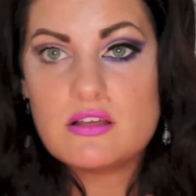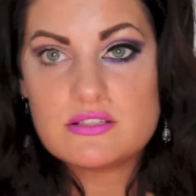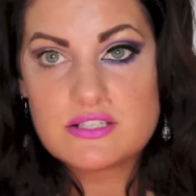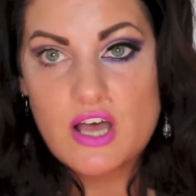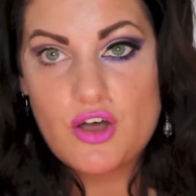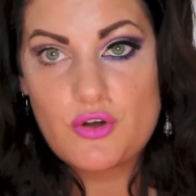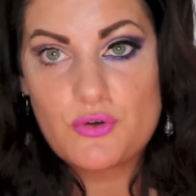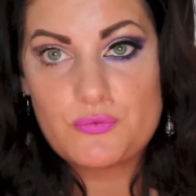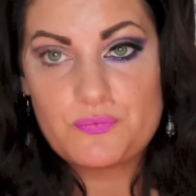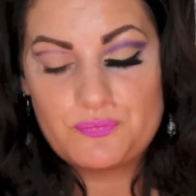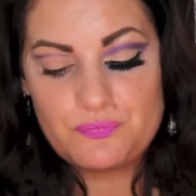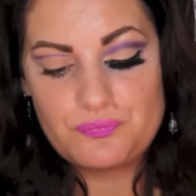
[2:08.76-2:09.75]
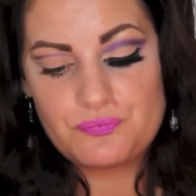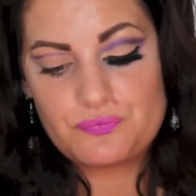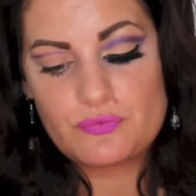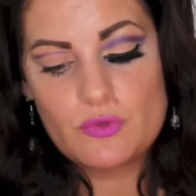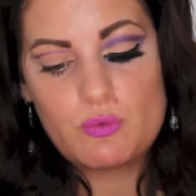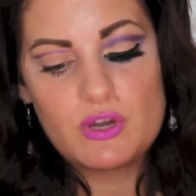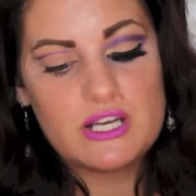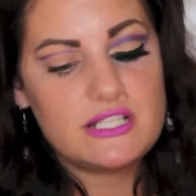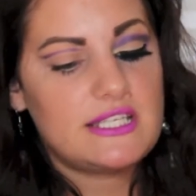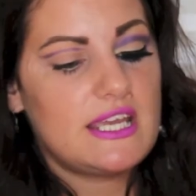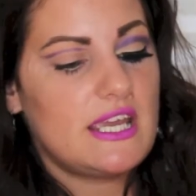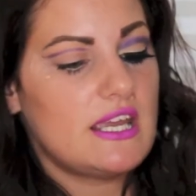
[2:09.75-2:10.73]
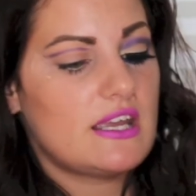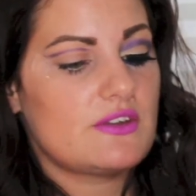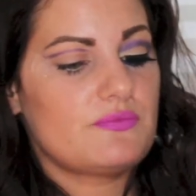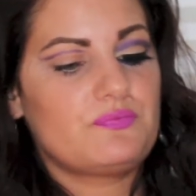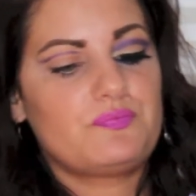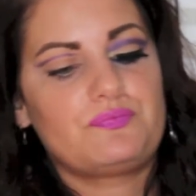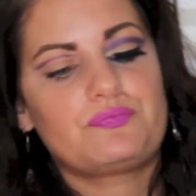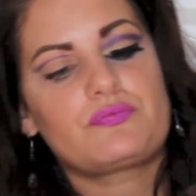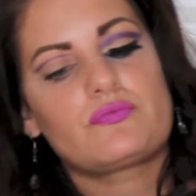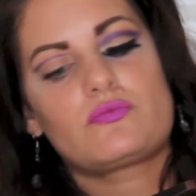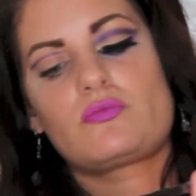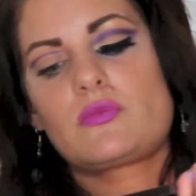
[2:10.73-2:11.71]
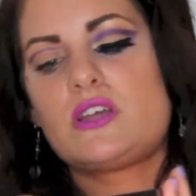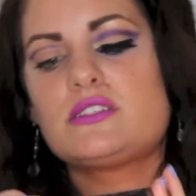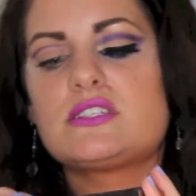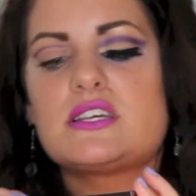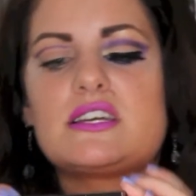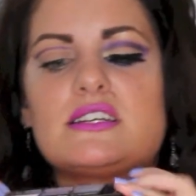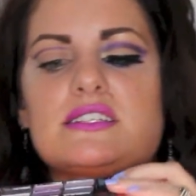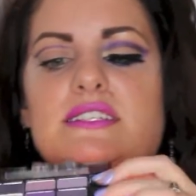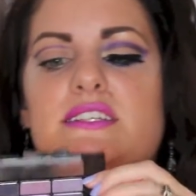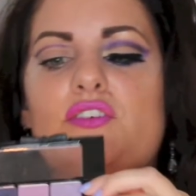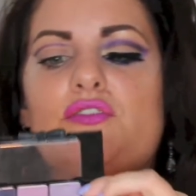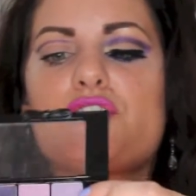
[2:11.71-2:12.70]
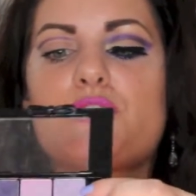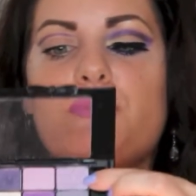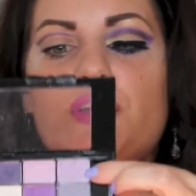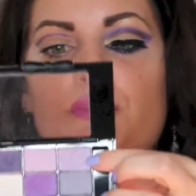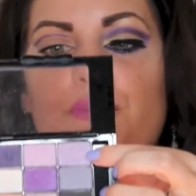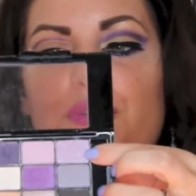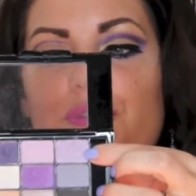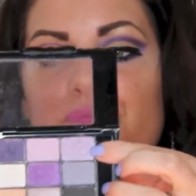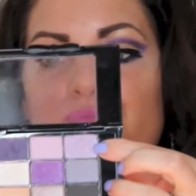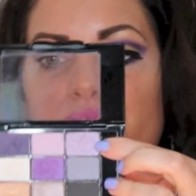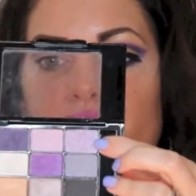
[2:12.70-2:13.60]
So we're gonna take, it's like a silver purple